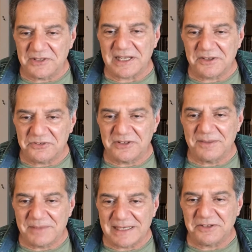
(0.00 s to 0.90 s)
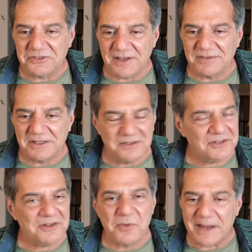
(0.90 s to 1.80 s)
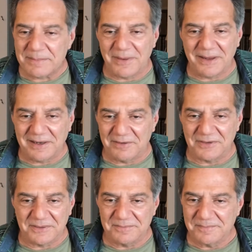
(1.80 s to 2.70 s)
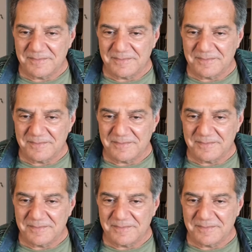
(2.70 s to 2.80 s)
the ECM 87. It's a great microphone.